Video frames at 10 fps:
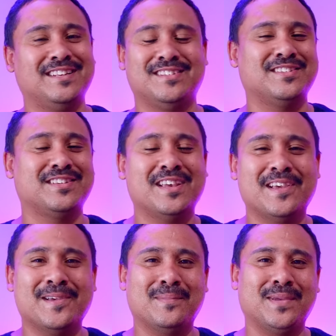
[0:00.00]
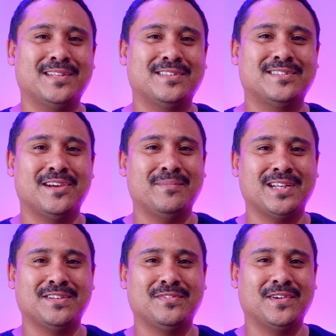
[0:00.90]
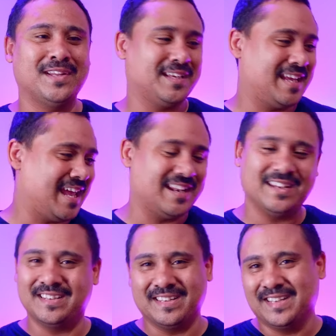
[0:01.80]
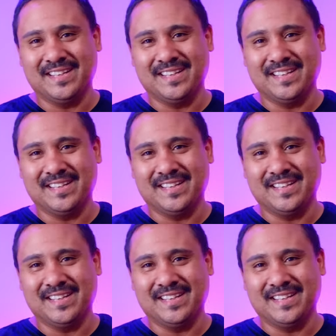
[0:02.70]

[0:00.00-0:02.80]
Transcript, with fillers: It's just been so much fun getting